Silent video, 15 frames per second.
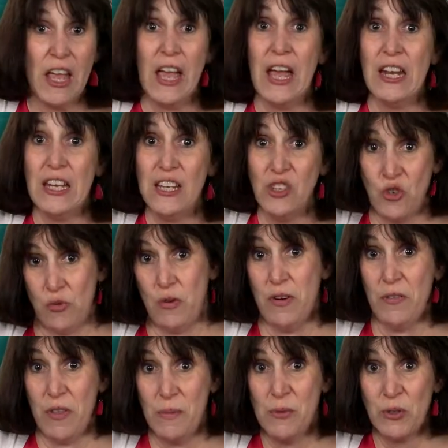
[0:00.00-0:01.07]
and each one of
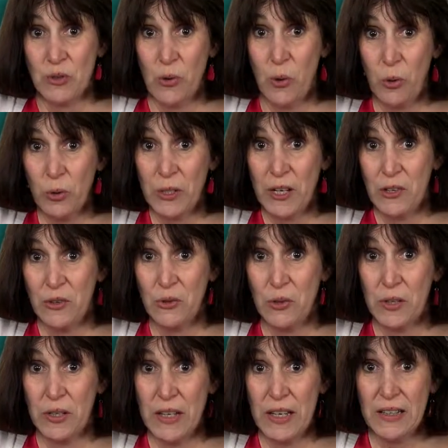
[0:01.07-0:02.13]
them is holding an
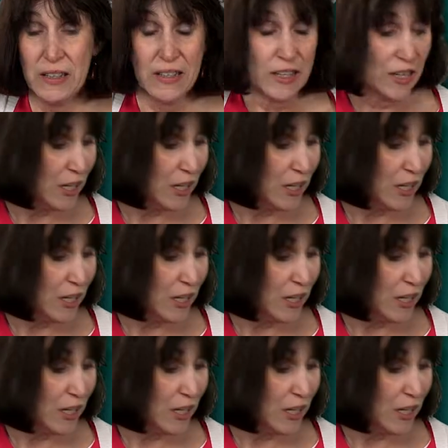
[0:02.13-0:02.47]
ukulele,